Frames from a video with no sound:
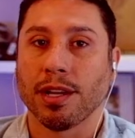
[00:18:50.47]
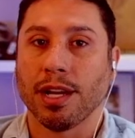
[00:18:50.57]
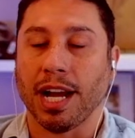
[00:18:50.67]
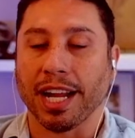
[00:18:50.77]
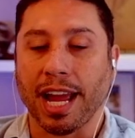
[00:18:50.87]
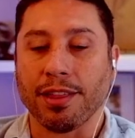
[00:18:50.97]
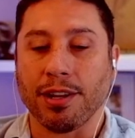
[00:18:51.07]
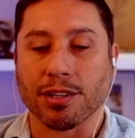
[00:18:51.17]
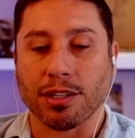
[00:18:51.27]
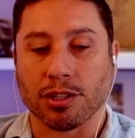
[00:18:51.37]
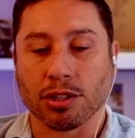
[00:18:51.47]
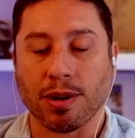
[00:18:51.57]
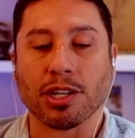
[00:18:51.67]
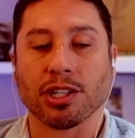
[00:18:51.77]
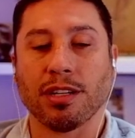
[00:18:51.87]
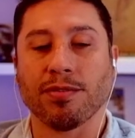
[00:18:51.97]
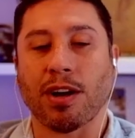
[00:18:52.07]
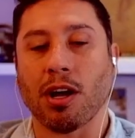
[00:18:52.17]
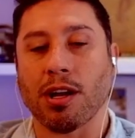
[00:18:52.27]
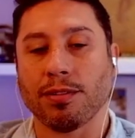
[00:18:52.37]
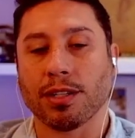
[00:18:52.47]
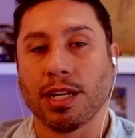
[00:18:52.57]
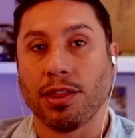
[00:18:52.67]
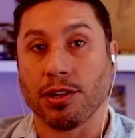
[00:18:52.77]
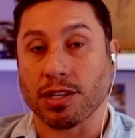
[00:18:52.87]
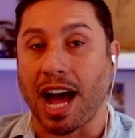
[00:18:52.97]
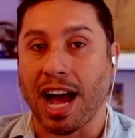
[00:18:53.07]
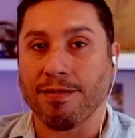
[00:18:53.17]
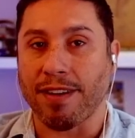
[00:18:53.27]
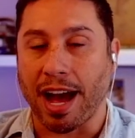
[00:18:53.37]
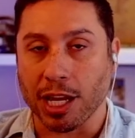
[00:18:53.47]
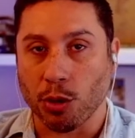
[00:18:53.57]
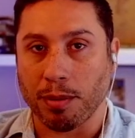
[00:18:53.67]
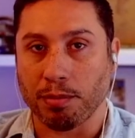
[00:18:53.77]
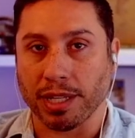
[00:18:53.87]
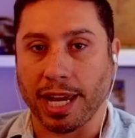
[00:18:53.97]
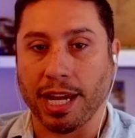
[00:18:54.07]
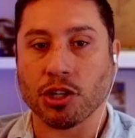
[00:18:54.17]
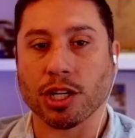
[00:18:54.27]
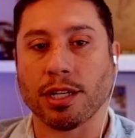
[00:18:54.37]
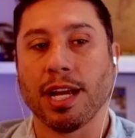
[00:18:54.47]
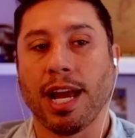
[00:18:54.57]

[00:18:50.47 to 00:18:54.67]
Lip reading: Again, there's a discretion involved, there's a high value implication,